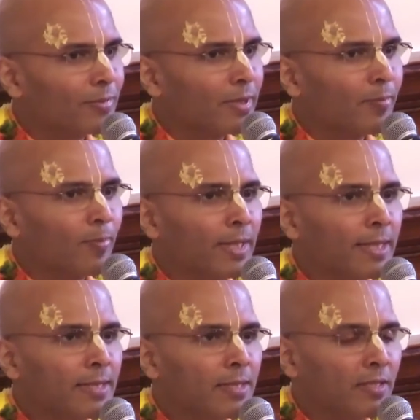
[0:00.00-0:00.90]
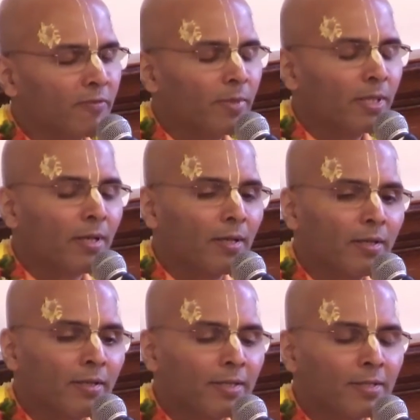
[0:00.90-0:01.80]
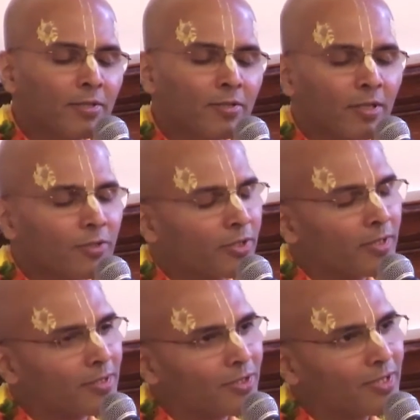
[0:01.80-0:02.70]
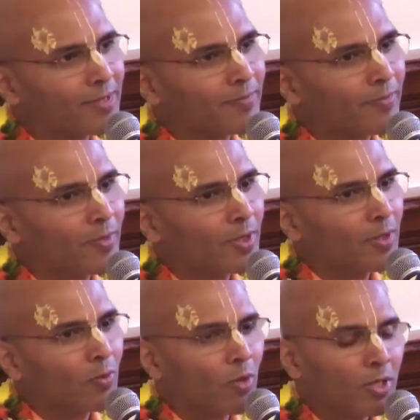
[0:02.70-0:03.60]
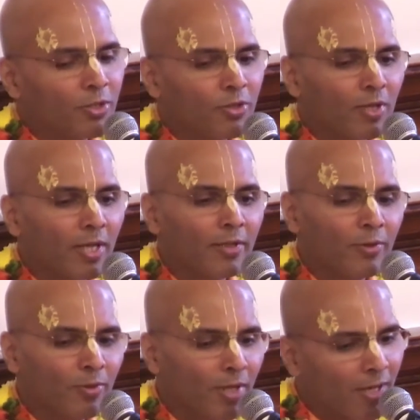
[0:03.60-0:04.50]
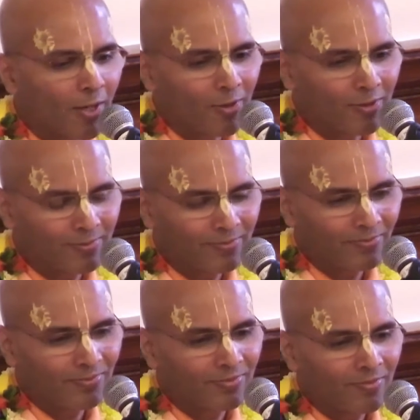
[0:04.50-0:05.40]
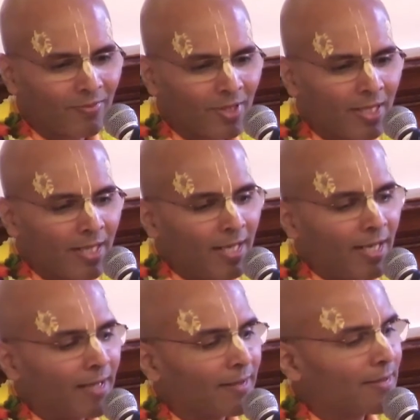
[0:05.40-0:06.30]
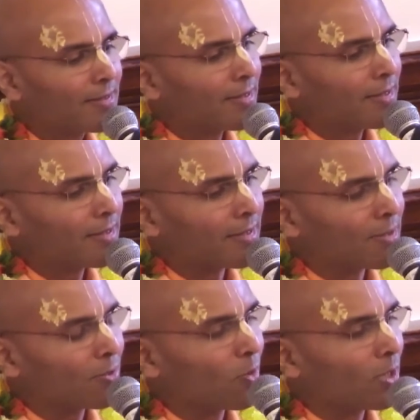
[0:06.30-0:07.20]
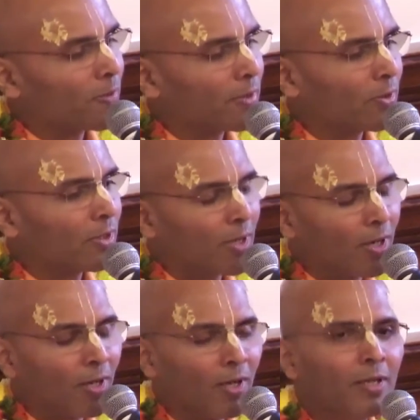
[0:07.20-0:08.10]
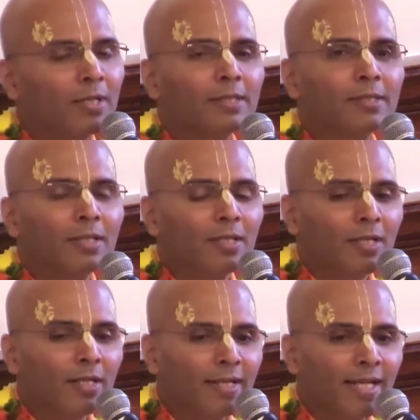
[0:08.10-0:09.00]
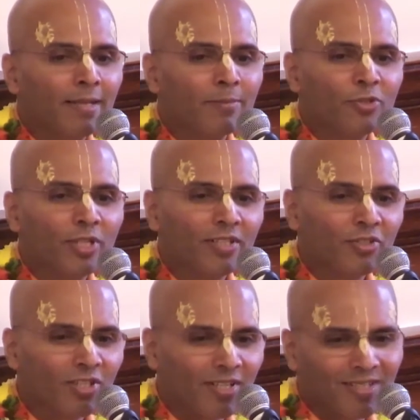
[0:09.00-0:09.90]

please give me clear instructions. What should I do now?" And this is what we would call a game changer.